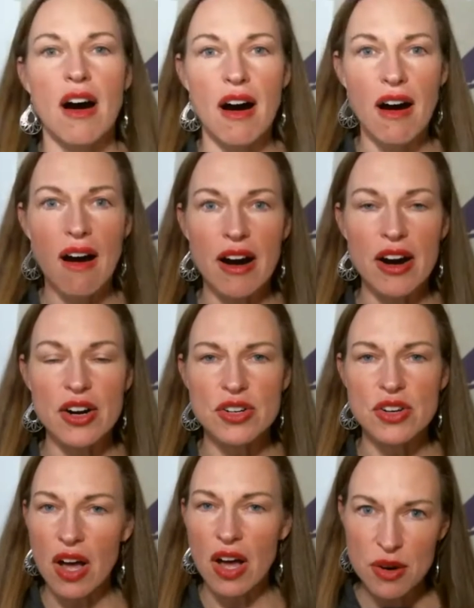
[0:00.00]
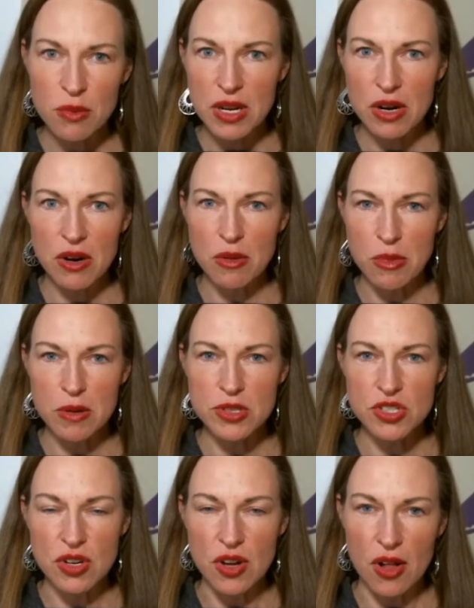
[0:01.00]
are not that we are
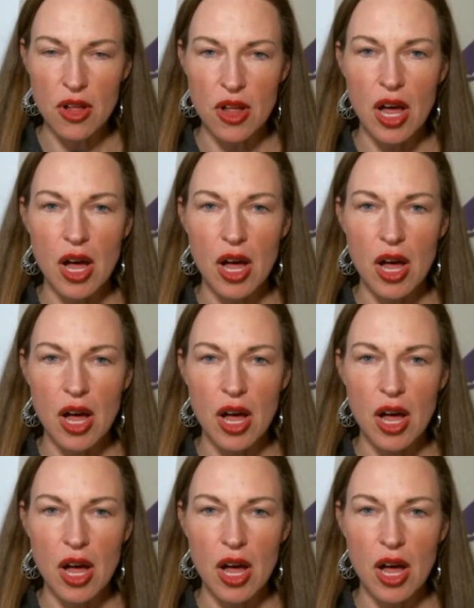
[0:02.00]
emotional,